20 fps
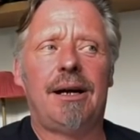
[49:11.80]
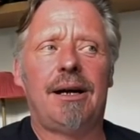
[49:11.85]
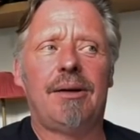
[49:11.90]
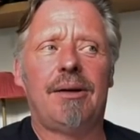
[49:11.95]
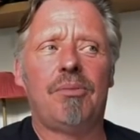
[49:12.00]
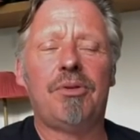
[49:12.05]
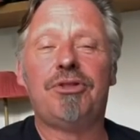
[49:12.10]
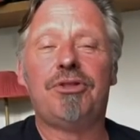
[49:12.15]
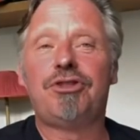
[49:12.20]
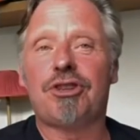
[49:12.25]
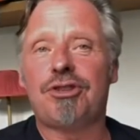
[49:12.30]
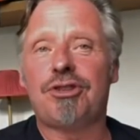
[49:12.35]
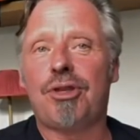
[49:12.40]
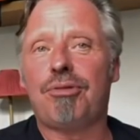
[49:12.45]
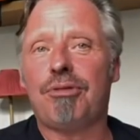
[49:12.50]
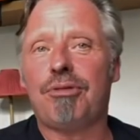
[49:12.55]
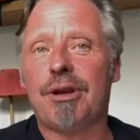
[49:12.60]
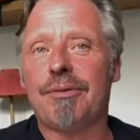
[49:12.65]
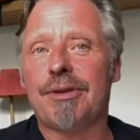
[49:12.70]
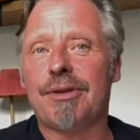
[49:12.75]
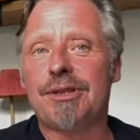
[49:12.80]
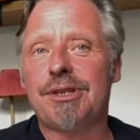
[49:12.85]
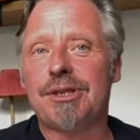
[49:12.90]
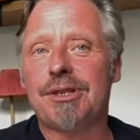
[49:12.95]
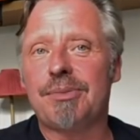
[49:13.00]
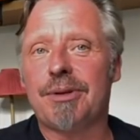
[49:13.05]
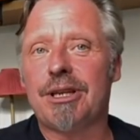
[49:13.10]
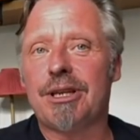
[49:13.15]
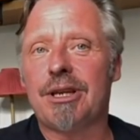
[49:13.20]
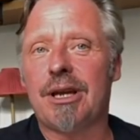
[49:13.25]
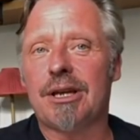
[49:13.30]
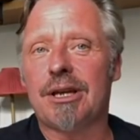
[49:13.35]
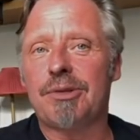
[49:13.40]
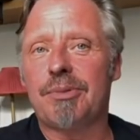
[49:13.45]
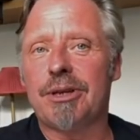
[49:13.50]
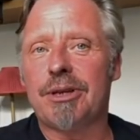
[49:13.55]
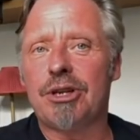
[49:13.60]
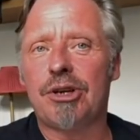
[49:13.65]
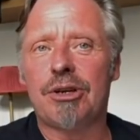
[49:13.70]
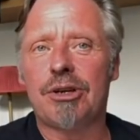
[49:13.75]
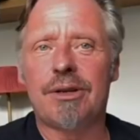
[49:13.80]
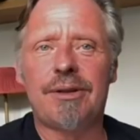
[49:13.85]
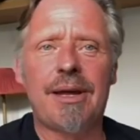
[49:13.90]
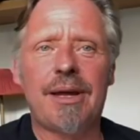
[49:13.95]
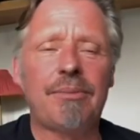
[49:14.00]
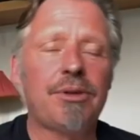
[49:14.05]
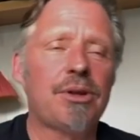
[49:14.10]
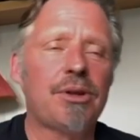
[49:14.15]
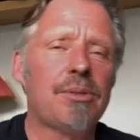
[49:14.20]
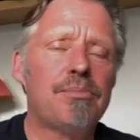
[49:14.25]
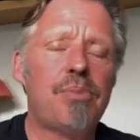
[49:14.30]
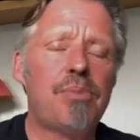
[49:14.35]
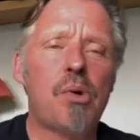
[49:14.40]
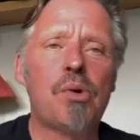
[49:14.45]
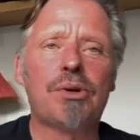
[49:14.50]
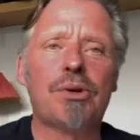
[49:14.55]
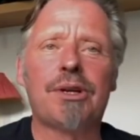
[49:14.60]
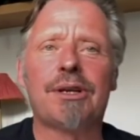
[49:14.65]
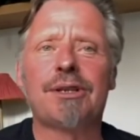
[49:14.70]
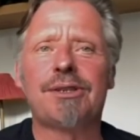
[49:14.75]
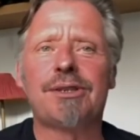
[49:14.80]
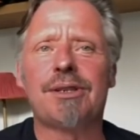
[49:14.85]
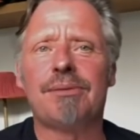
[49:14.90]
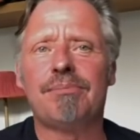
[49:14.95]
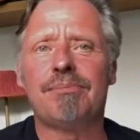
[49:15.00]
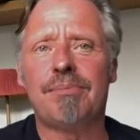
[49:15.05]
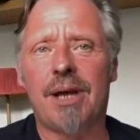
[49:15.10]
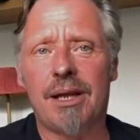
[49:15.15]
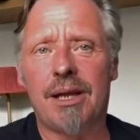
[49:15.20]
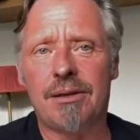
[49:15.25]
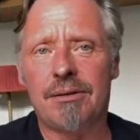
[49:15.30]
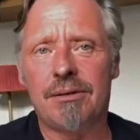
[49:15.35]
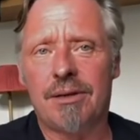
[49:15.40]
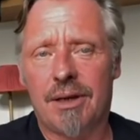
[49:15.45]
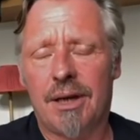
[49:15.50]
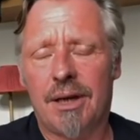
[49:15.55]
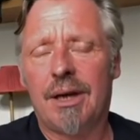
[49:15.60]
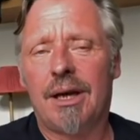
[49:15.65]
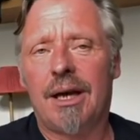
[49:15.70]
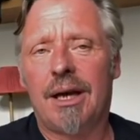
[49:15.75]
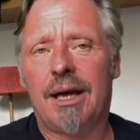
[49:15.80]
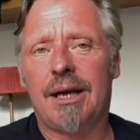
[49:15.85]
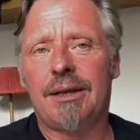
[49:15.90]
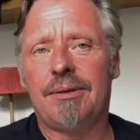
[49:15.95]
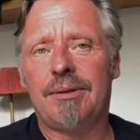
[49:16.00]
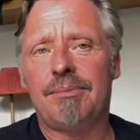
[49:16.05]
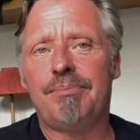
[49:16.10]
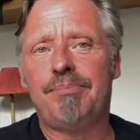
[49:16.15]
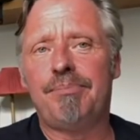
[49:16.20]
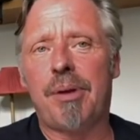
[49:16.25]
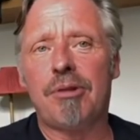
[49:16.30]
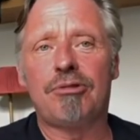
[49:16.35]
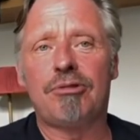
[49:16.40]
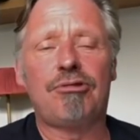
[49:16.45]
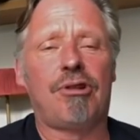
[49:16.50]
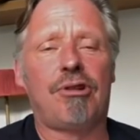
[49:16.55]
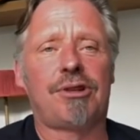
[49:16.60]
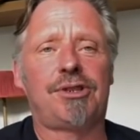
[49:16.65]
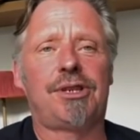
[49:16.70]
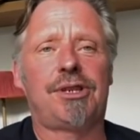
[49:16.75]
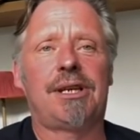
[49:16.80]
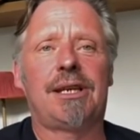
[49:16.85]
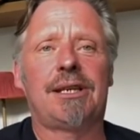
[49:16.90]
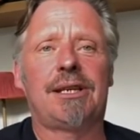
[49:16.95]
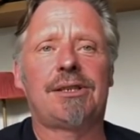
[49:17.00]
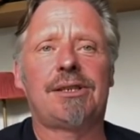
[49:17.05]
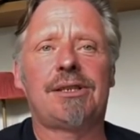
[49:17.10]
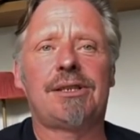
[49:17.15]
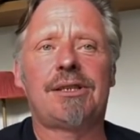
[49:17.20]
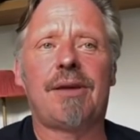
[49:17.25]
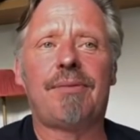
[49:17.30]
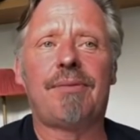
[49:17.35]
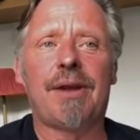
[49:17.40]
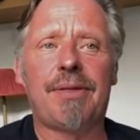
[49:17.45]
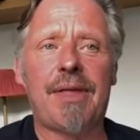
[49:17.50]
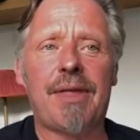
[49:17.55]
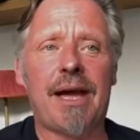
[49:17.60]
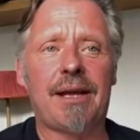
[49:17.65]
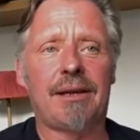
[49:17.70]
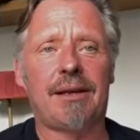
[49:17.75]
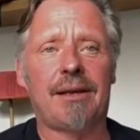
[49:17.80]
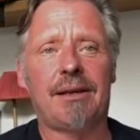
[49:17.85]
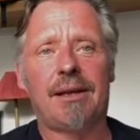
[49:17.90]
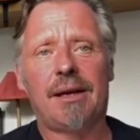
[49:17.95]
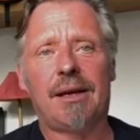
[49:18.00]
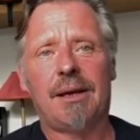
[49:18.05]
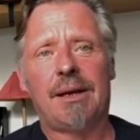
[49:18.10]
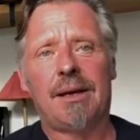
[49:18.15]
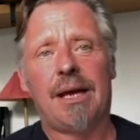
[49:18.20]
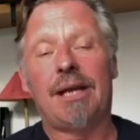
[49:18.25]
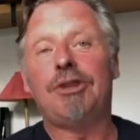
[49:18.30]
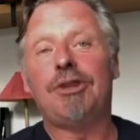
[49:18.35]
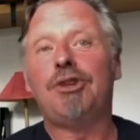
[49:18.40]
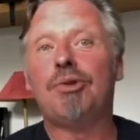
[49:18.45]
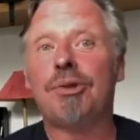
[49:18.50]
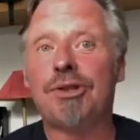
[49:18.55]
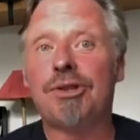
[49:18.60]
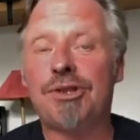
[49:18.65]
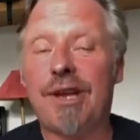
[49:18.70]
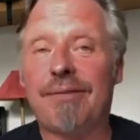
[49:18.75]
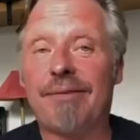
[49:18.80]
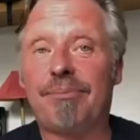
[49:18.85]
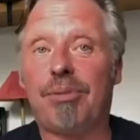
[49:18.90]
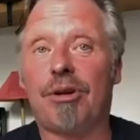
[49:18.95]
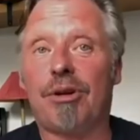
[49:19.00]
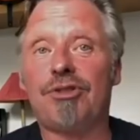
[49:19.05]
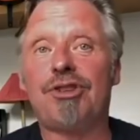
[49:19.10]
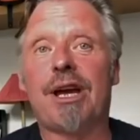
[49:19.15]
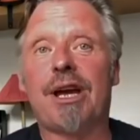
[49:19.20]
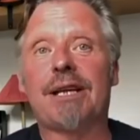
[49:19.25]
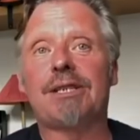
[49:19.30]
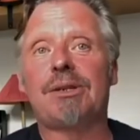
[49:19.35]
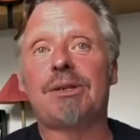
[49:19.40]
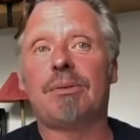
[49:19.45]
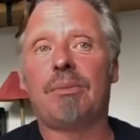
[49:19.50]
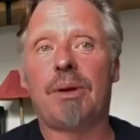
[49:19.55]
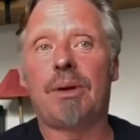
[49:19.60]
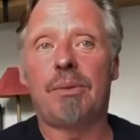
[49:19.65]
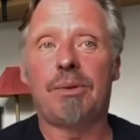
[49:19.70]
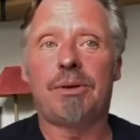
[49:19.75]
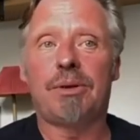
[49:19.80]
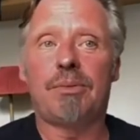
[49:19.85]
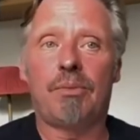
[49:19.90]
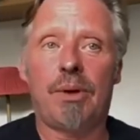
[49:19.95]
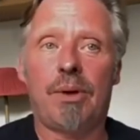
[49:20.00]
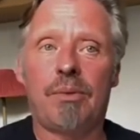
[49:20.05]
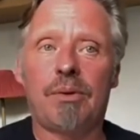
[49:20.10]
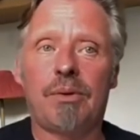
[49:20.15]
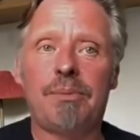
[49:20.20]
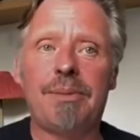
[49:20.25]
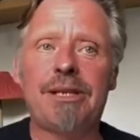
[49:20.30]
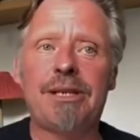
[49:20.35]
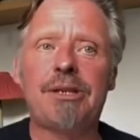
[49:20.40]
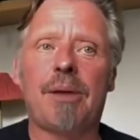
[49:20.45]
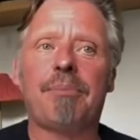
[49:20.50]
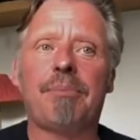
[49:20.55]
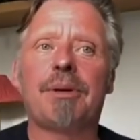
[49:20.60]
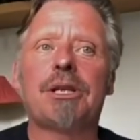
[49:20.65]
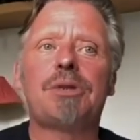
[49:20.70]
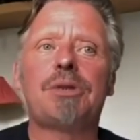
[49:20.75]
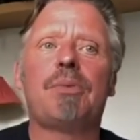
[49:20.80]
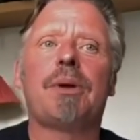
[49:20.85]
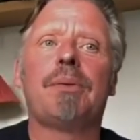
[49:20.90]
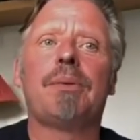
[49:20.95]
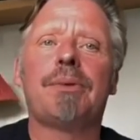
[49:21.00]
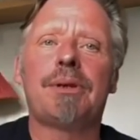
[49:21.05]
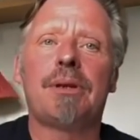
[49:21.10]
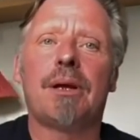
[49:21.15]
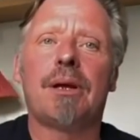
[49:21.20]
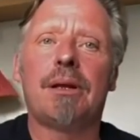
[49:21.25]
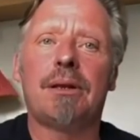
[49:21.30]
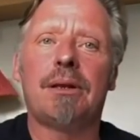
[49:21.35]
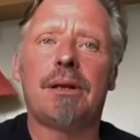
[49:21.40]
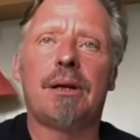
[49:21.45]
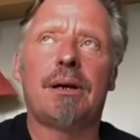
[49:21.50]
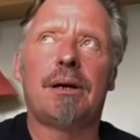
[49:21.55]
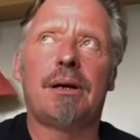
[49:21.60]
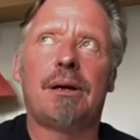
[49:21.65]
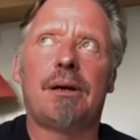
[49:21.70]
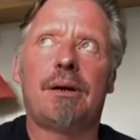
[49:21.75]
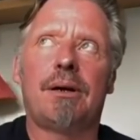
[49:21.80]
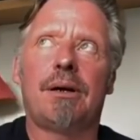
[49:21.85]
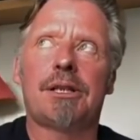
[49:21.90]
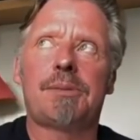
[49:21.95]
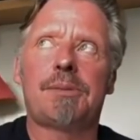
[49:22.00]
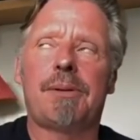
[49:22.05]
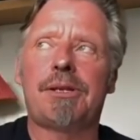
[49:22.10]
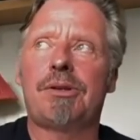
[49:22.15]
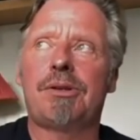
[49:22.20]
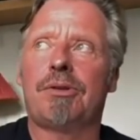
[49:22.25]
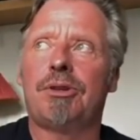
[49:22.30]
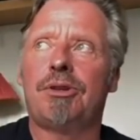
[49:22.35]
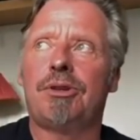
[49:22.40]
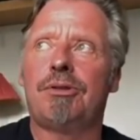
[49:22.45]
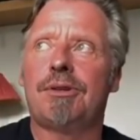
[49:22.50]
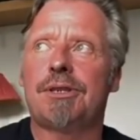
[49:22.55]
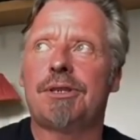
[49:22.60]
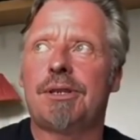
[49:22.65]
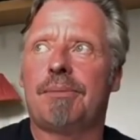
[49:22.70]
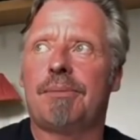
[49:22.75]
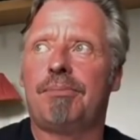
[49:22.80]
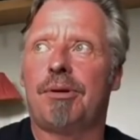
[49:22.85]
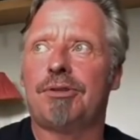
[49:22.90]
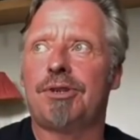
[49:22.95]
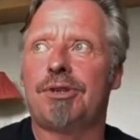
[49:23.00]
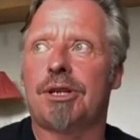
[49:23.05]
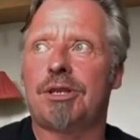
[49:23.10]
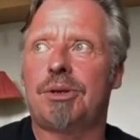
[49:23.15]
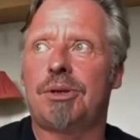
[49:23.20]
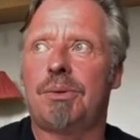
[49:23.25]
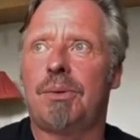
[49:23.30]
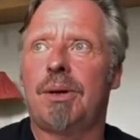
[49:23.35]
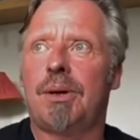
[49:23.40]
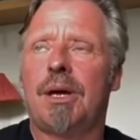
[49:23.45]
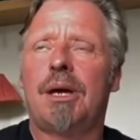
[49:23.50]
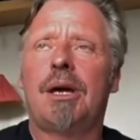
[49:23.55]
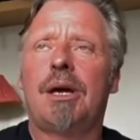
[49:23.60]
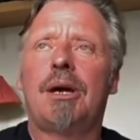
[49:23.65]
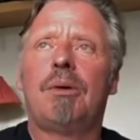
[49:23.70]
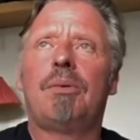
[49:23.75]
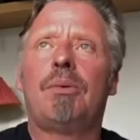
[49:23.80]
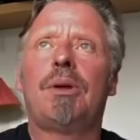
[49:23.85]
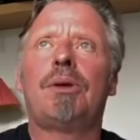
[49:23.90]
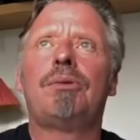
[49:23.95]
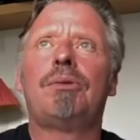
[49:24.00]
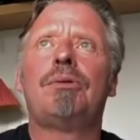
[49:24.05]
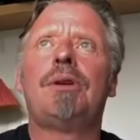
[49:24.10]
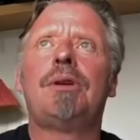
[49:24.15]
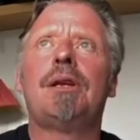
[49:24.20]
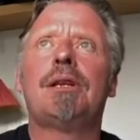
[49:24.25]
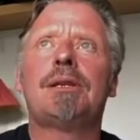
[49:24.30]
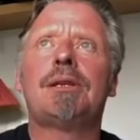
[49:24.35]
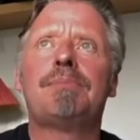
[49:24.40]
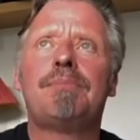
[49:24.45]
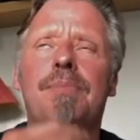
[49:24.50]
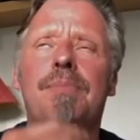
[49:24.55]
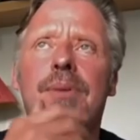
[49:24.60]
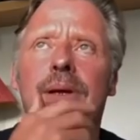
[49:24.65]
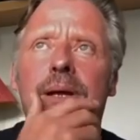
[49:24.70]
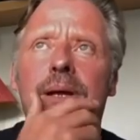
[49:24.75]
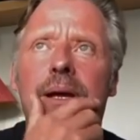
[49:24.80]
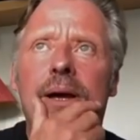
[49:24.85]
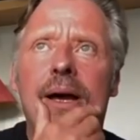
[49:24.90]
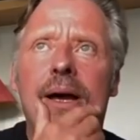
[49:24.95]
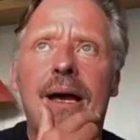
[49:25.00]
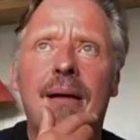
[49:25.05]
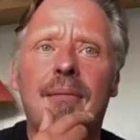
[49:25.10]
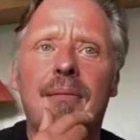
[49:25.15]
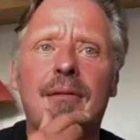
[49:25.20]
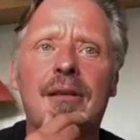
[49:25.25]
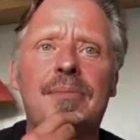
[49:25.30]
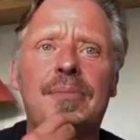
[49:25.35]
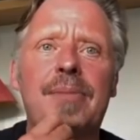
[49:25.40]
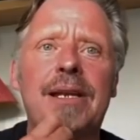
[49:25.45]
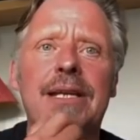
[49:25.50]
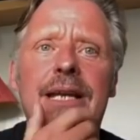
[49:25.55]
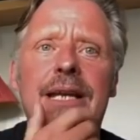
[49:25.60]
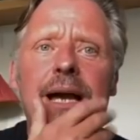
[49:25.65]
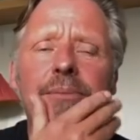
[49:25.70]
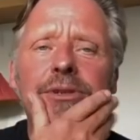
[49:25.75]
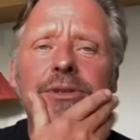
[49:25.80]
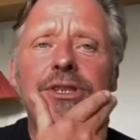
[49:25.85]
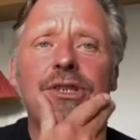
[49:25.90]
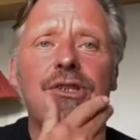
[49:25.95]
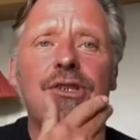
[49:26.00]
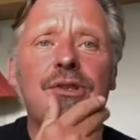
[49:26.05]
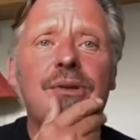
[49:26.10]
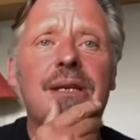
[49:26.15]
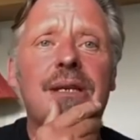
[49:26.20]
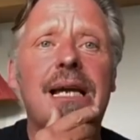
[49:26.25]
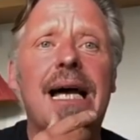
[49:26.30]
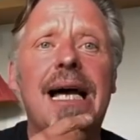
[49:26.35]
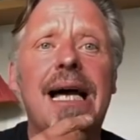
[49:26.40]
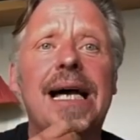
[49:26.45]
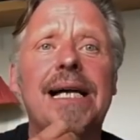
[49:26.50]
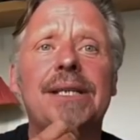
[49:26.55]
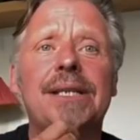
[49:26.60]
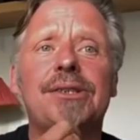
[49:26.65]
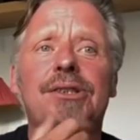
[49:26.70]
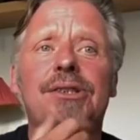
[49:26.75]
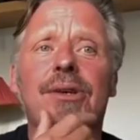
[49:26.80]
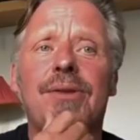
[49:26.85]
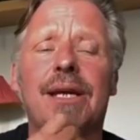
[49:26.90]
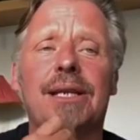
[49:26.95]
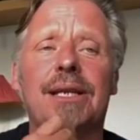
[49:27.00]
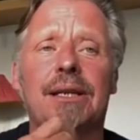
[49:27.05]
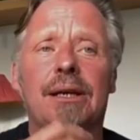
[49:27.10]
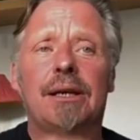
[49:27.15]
with just the three of us as we could, and then, you know, borders and boat crossings and stuff like that, and UNICEF projects. We would meet up, because we would, and especially on the UNICEF projects, you need as many cameras as you can, so that